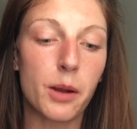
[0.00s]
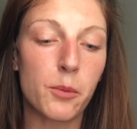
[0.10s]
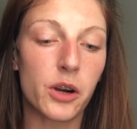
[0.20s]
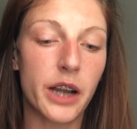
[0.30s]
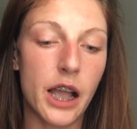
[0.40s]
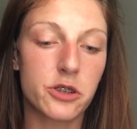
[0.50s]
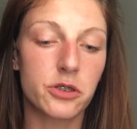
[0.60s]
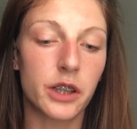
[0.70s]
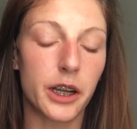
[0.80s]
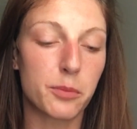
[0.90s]
more
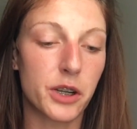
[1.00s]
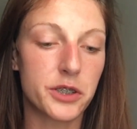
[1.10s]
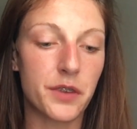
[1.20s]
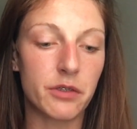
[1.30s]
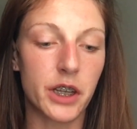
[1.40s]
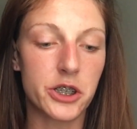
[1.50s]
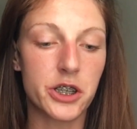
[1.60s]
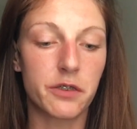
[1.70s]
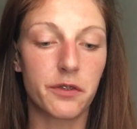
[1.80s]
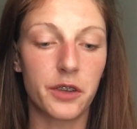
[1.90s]
natural airbrushed
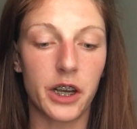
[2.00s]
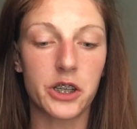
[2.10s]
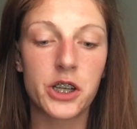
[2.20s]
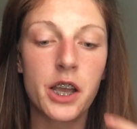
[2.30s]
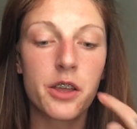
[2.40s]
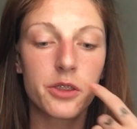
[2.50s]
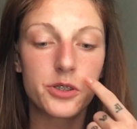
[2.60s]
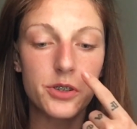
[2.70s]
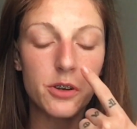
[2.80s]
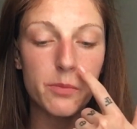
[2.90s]
foundation finish, the
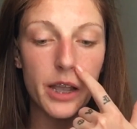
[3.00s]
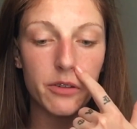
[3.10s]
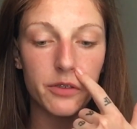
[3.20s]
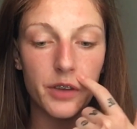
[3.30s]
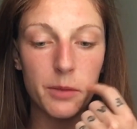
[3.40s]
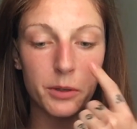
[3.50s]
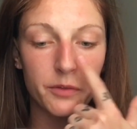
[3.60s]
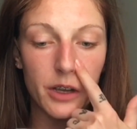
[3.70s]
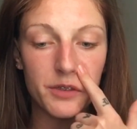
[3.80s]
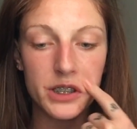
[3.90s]
Juno microfiber
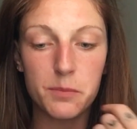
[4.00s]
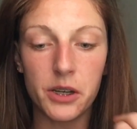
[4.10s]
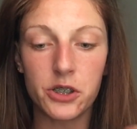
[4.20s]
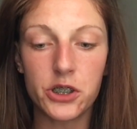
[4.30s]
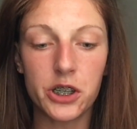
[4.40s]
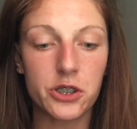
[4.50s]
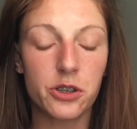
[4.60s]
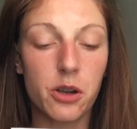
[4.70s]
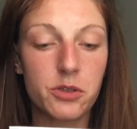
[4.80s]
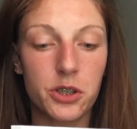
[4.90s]
velvet sponge is
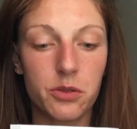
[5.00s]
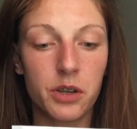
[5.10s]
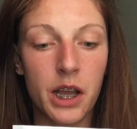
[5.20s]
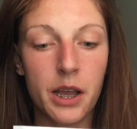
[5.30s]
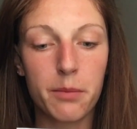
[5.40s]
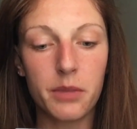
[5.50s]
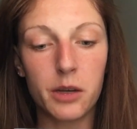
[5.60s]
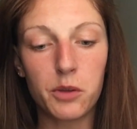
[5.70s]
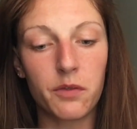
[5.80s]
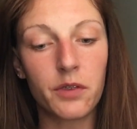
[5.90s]
your go-to.
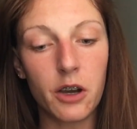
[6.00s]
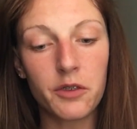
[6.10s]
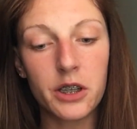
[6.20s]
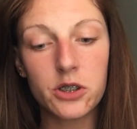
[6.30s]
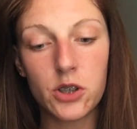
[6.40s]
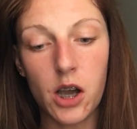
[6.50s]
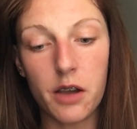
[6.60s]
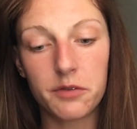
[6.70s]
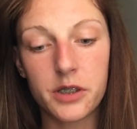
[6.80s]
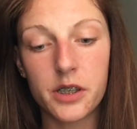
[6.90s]
Made with velvet
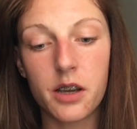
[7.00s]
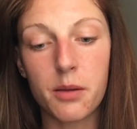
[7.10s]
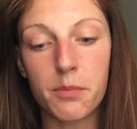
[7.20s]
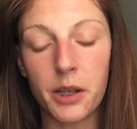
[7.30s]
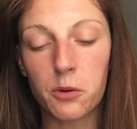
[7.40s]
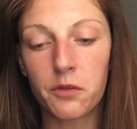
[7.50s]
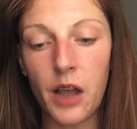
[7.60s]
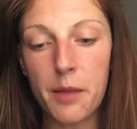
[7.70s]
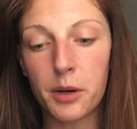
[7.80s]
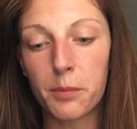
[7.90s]
soft
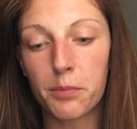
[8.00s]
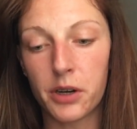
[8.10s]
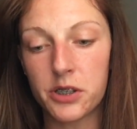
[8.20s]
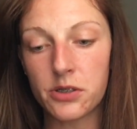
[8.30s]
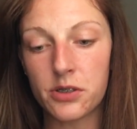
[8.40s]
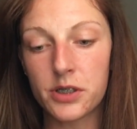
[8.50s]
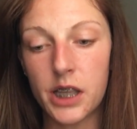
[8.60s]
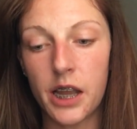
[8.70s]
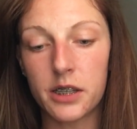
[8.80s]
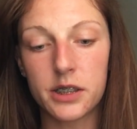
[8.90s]
microfiber bristles
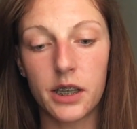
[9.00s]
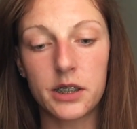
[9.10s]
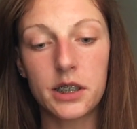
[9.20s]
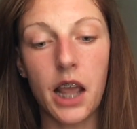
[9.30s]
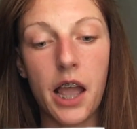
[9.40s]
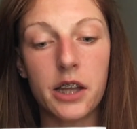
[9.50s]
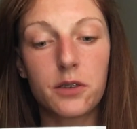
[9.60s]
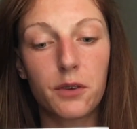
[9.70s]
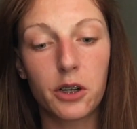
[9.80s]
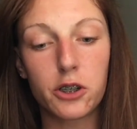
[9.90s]
and a slanted
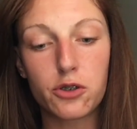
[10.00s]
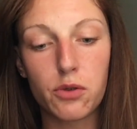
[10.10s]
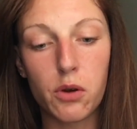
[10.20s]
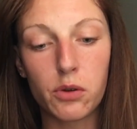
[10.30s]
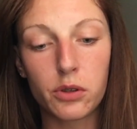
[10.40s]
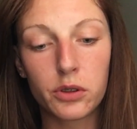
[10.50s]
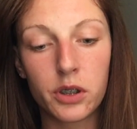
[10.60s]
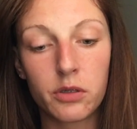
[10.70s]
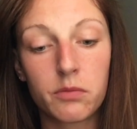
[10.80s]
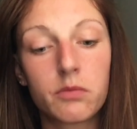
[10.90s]
edge for controlled.
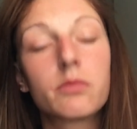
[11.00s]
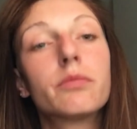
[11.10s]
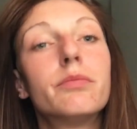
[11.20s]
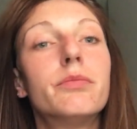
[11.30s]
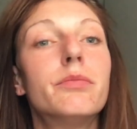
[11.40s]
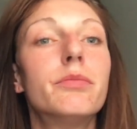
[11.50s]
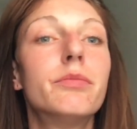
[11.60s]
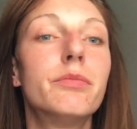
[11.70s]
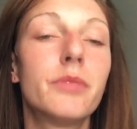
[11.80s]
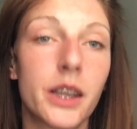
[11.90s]

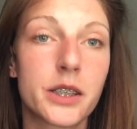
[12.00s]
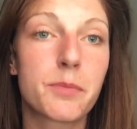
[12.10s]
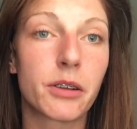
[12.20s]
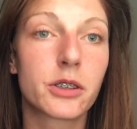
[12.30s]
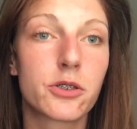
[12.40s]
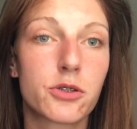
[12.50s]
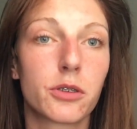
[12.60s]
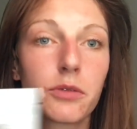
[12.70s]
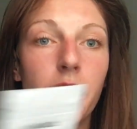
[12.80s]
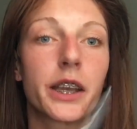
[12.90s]
They spelled
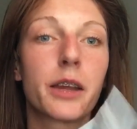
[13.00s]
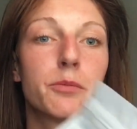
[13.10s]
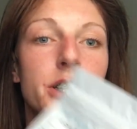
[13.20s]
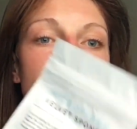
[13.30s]
controlled right. Can we